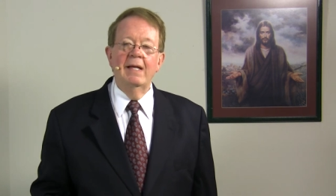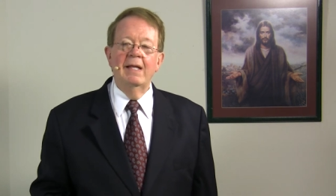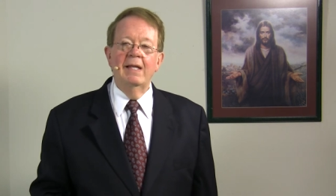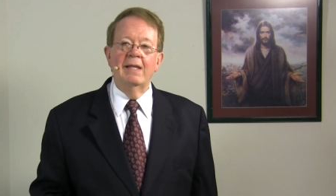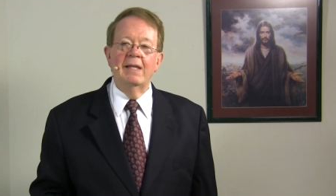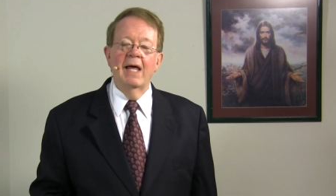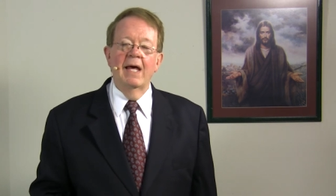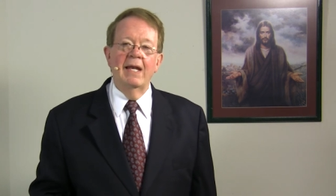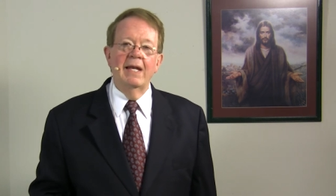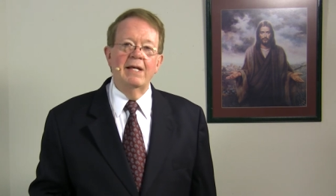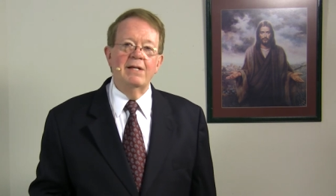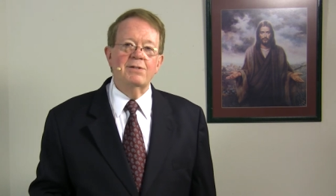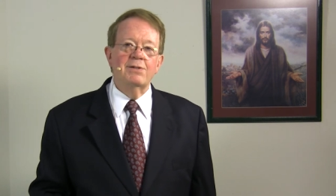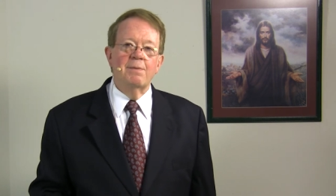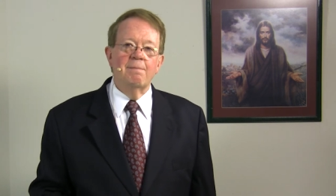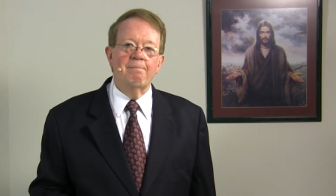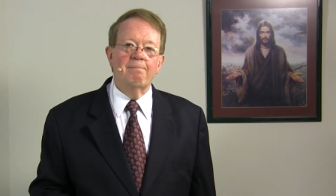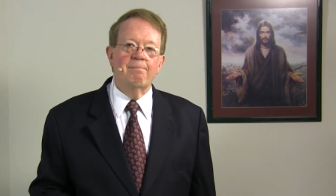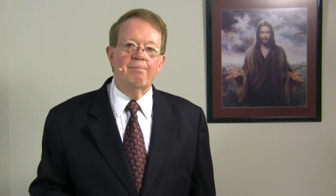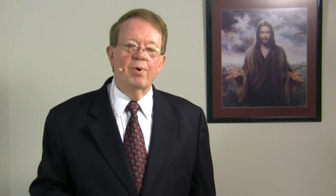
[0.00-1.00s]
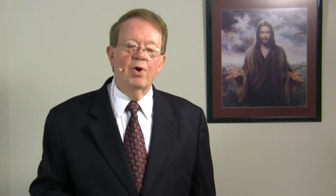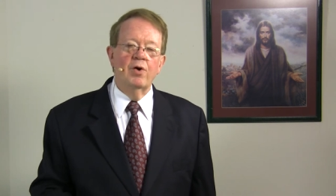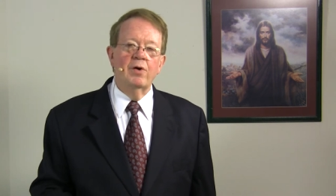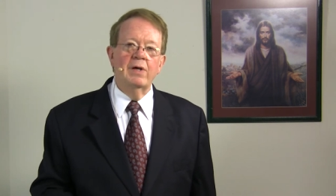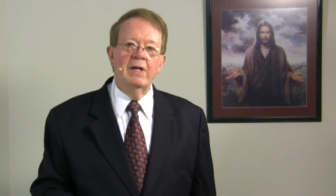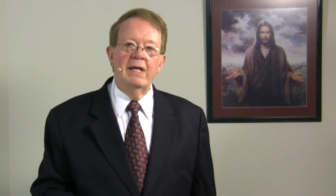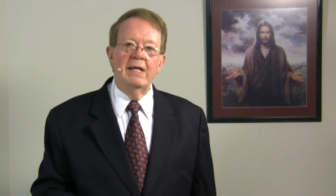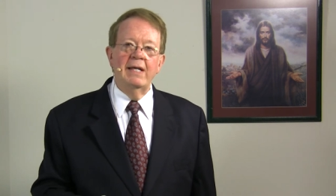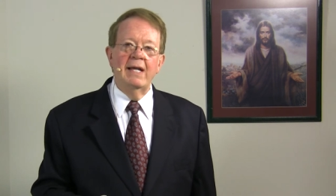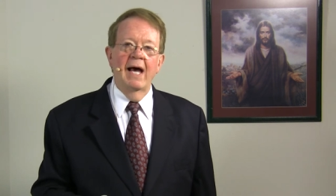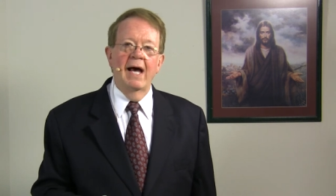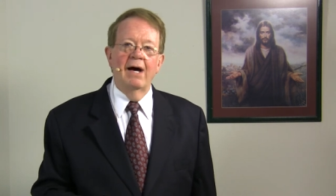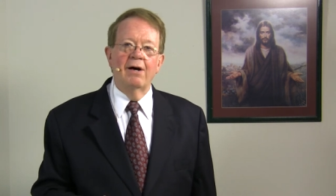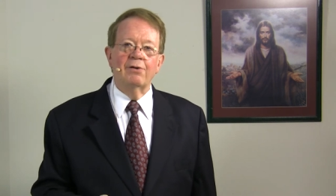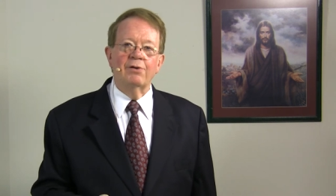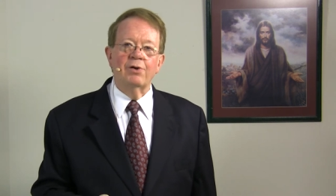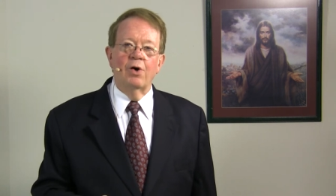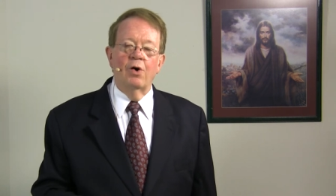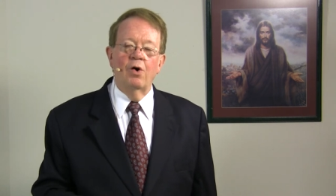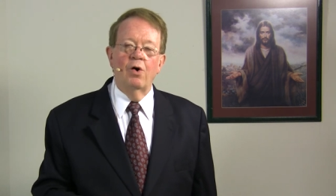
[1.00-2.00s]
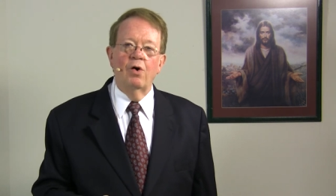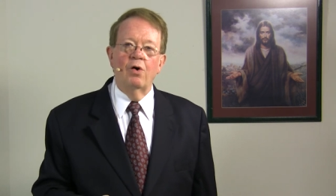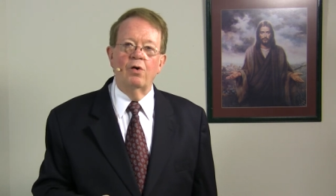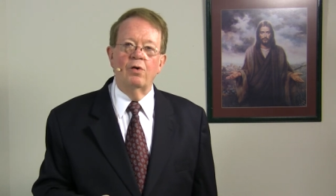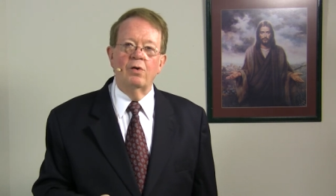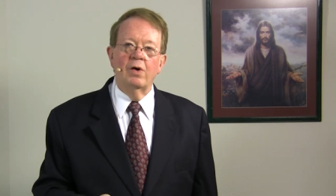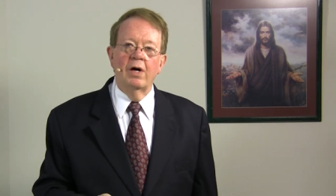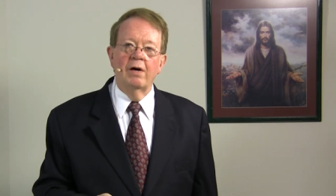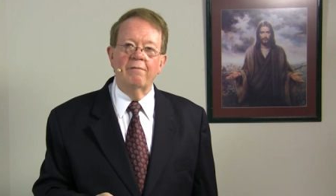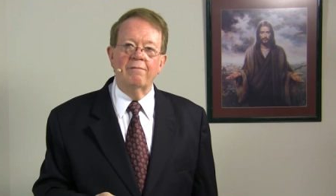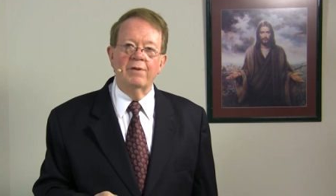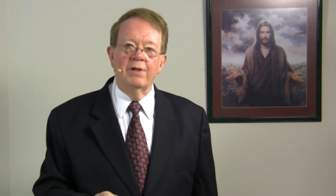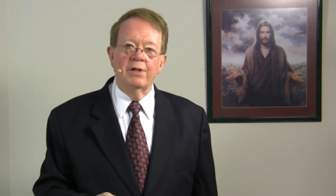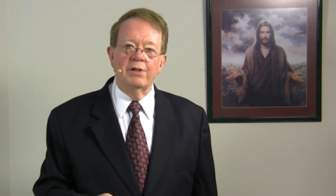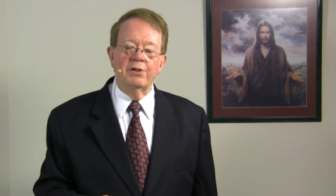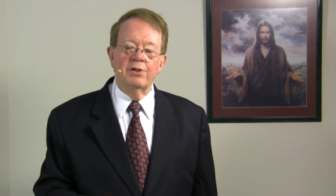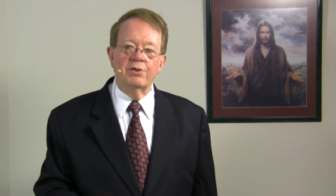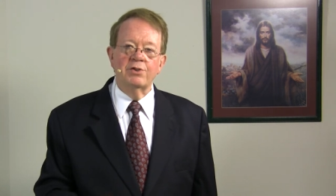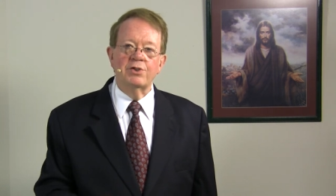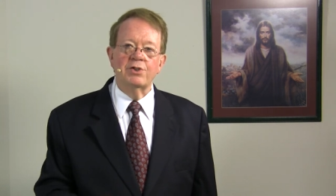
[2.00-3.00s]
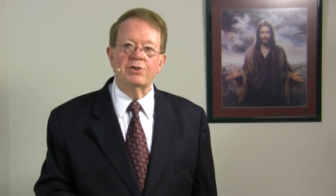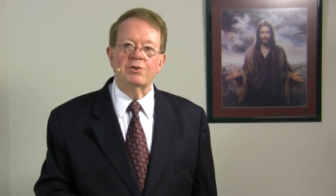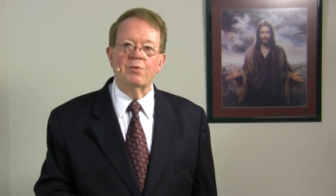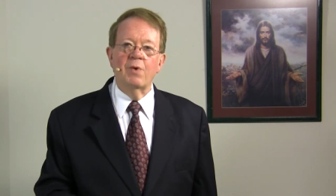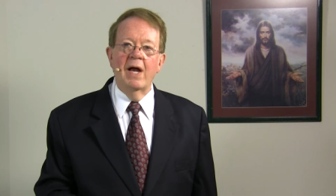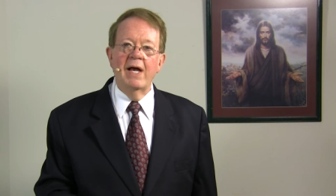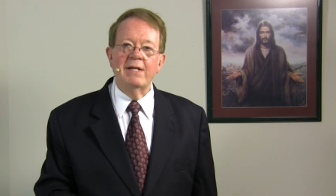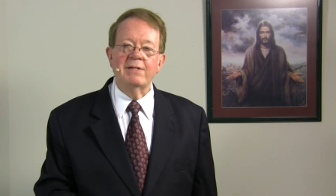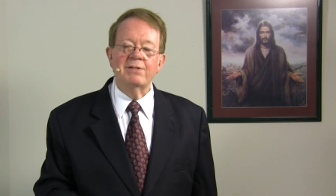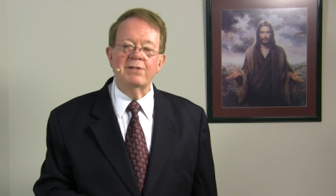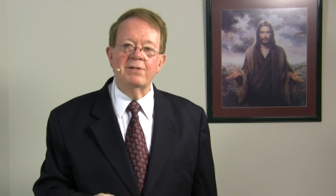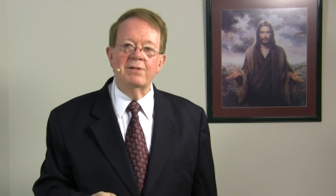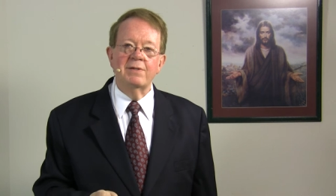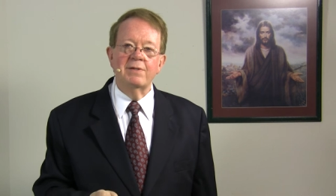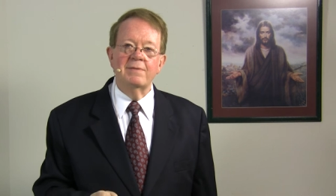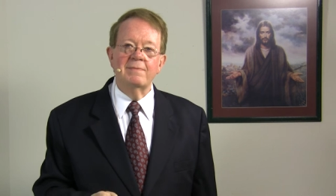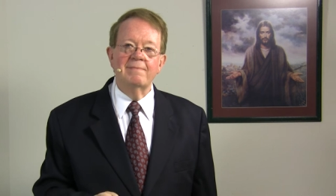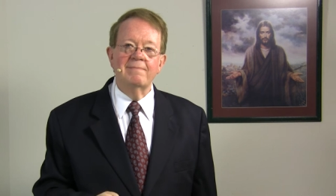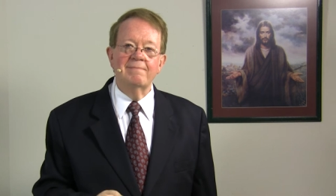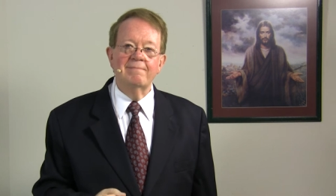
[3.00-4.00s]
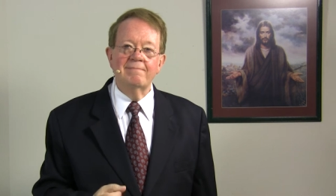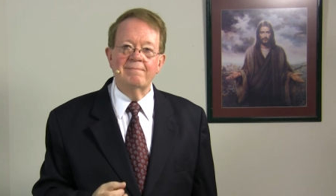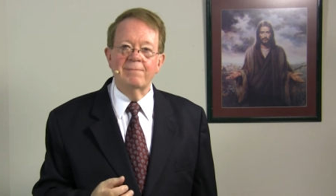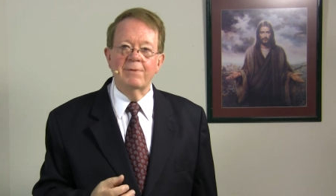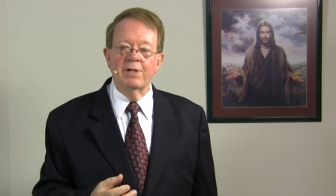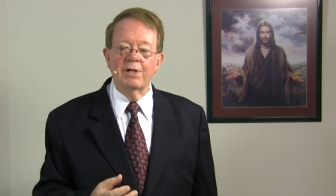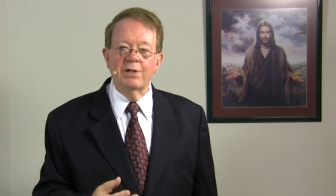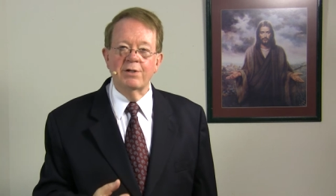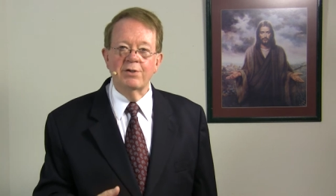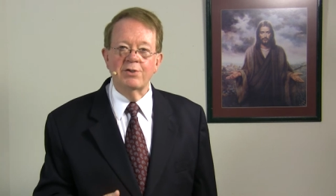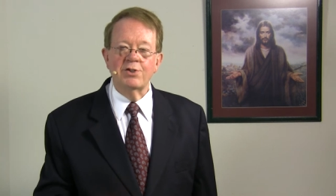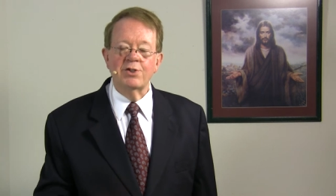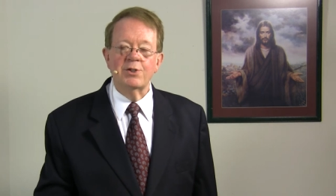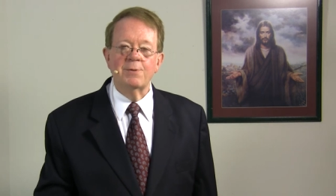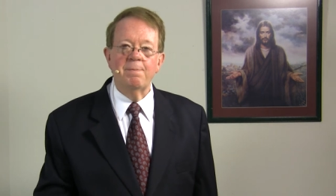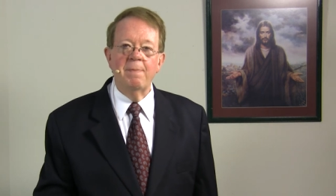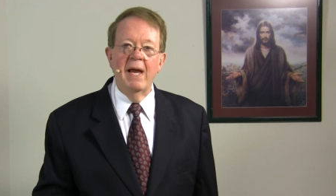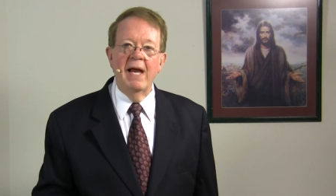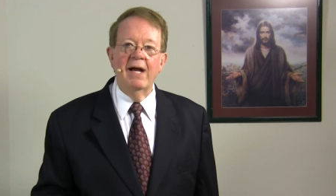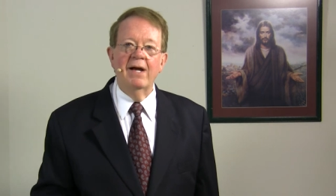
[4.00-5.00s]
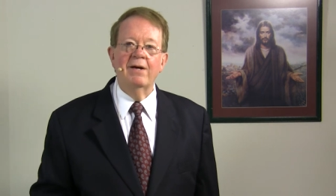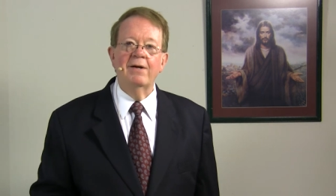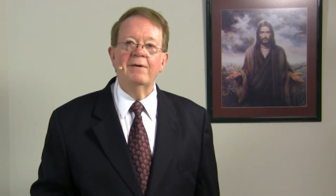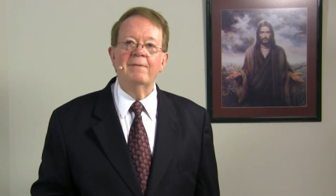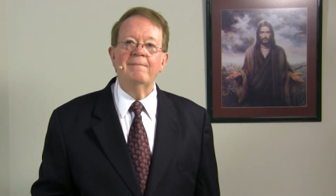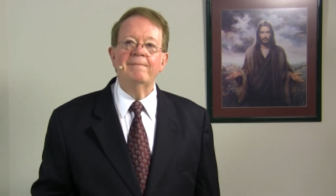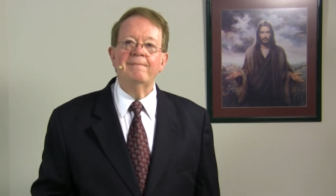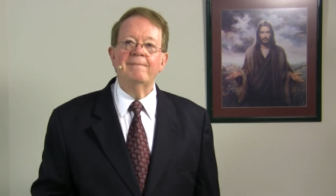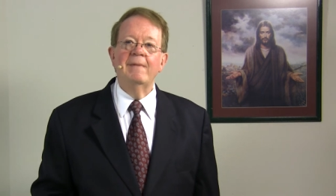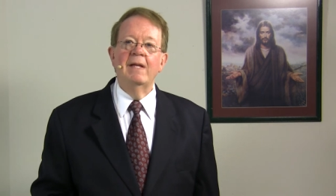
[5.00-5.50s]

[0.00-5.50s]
that is burning out all of the distress, the despair,